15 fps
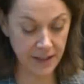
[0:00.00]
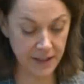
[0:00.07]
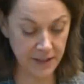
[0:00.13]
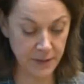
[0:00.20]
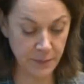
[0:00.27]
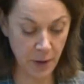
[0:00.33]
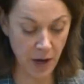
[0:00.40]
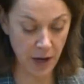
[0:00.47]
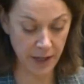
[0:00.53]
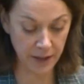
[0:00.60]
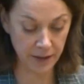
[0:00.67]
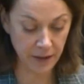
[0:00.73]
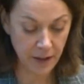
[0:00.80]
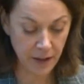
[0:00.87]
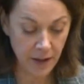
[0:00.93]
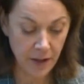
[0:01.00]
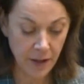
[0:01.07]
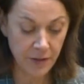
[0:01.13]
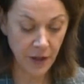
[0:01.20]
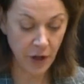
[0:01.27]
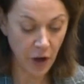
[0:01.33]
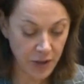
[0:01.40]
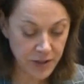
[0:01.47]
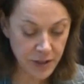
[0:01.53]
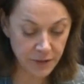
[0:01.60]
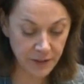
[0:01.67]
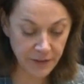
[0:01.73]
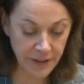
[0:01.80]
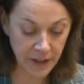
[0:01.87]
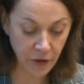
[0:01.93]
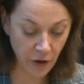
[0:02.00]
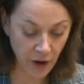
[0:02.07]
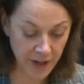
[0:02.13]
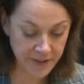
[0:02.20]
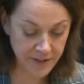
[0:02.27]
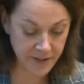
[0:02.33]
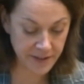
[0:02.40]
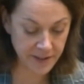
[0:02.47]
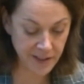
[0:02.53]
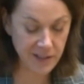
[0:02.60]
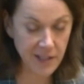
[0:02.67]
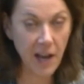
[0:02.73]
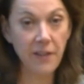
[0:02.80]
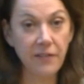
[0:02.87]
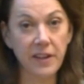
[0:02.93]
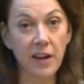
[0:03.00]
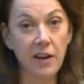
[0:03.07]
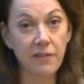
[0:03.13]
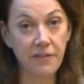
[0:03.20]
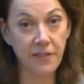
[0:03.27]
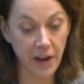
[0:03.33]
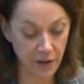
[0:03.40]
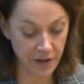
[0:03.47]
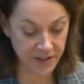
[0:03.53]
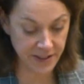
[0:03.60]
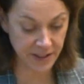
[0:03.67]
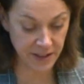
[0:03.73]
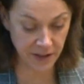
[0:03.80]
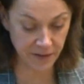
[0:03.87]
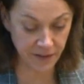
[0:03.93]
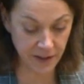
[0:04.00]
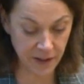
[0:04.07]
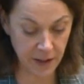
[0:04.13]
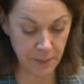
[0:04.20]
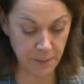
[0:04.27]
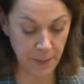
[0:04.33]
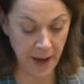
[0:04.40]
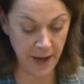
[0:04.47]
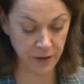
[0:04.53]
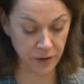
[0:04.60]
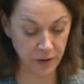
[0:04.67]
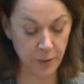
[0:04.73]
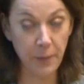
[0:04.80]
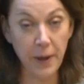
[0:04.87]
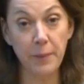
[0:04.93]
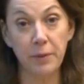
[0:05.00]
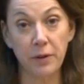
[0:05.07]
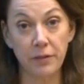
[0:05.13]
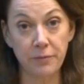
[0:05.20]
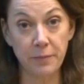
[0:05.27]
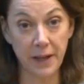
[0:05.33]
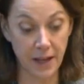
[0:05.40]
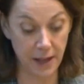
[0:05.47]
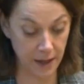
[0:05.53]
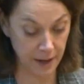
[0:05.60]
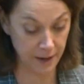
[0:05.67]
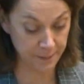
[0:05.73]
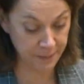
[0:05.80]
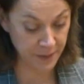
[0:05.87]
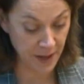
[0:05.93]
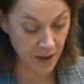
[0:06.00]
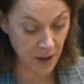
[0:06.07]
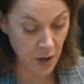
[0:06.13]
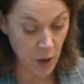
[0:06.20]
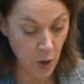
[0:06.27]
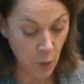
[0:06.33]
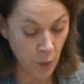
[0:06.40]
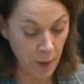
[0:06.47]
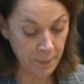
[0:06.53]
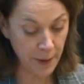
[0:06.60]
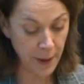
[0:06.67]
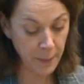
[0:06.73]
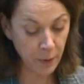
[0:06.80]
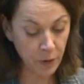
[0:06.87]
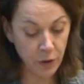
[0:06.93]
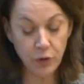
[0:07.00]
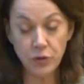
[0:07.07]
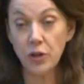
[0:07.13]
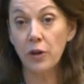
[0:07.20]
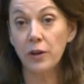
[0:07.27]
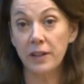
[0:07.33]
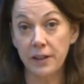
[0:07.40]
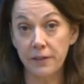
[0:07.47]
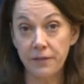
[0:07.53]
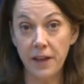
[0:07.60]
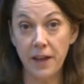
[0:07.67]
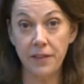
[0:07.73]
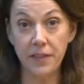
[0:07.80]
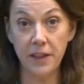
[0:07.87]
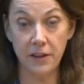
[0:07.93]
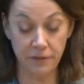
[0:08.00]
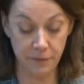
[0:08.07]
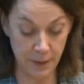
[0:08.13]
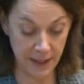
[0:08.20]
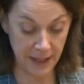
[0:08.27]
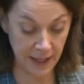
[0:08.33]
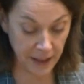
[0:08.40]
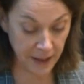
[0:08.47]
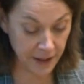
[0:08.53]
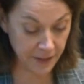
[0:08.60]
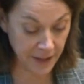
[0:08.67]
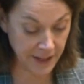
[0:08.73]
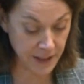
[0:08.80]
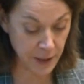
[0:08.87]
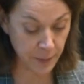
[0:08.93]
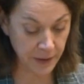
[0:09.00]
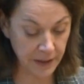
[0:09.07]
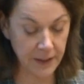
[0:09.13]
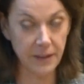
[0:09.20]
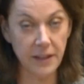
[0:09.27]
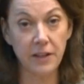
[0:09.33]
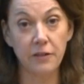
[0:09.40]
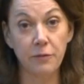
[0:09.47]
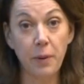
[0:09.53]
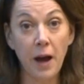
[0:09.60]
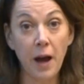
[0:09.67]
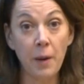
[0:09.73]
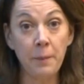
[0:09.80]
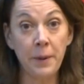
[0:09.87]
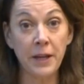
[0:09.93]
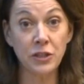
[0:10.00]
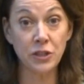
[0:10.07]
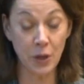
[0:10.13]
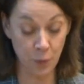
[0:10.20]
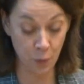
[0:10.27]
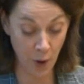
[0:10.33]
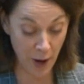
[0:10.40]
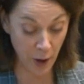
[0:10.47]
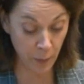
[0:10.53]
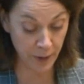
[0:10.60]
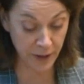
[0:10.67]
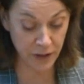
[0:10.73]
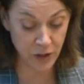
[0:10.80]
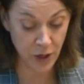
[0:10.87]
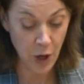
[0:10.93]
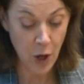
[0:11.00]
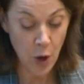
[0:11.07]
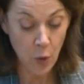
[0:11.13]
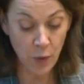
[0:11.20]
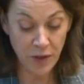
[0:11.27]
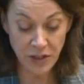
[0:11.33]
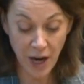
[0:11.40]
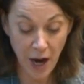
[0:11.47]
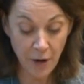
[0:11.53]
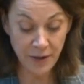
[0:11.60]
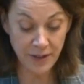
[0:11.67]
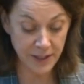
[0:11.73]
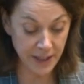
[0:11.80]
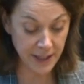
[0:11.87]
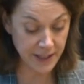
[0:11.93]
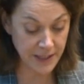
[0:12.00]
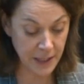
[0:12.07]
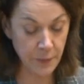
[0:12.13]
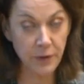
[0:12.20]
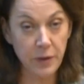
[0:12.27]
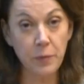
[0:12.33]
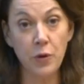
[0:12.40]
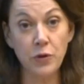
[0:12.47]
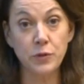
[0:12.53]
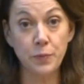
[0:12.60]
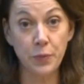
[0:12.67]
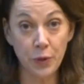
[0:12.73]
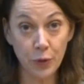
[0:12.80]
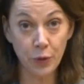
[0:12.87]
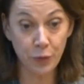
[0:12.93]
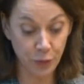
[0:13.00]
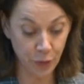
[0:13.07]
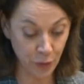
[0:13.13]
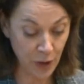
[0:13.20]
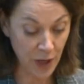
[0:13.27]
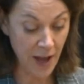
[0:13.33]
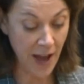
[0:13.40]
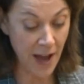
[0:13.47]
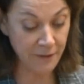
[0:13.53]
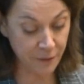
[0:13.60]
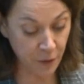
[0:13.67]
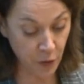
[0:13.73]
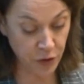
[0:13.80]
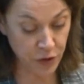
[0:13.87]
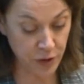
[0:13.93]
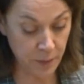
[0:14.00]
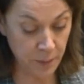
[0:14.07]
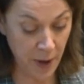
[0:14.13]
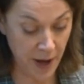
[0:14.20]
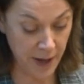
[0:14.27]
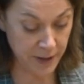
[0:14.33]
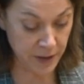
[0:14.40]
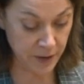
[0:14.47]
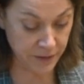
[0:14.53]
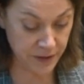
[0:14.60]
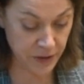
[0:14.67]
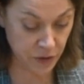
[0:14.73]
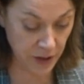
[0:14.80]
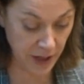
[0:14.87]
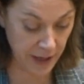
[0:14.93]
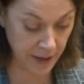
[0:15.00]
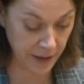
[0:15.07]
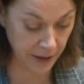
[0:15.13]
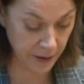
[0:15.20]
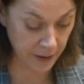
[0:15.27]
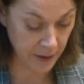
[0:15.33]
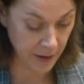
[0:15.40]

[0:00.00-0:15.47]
is mine. The cost of living crisis is having a very significant impact on the people of Mackellar. When people who don't live there think of Mackellar, they typically think of Palm Beach and Whale Beach, which are indeed some of the most beautiful and fortunate parts of Australia.